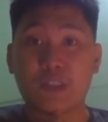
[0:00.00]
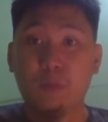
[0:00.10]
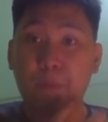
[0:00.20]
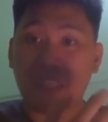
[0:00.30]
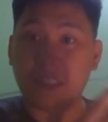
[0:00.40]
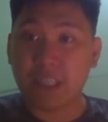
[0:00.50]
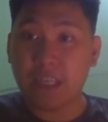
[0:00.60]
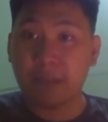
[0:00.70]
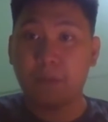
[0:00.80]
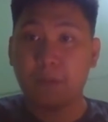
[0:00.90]
swimming
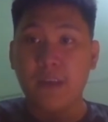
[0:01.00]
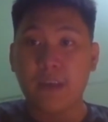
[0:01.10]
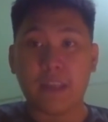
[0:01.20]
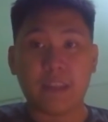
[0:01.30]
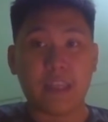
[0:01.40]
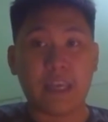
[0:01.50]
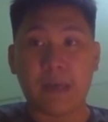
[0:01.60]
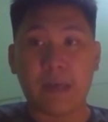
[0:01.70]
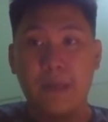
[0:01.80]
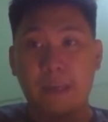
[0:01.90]
team. And they
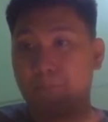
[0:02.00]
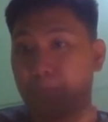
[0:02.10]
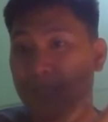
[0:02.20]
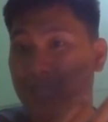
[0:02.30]
have a